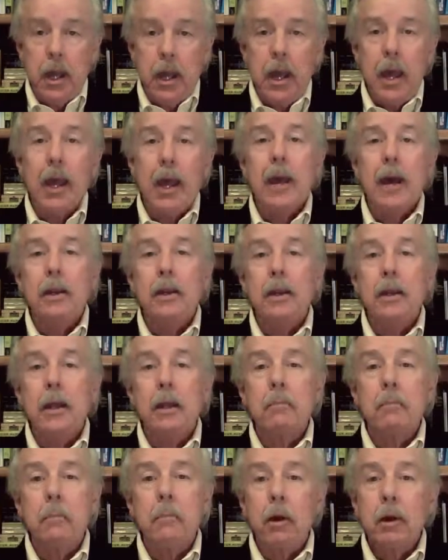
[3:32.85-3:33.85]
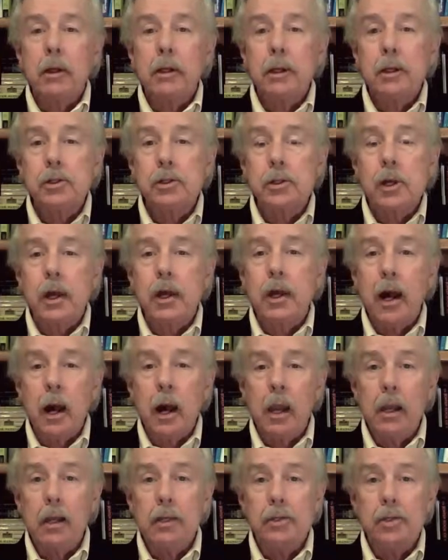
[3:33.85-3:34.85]
And in marketing
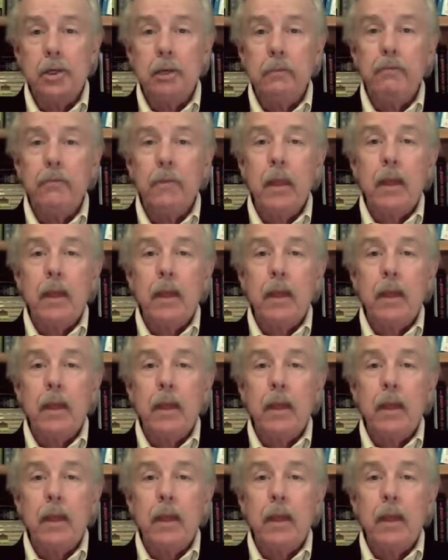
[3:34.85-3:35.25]
psychology,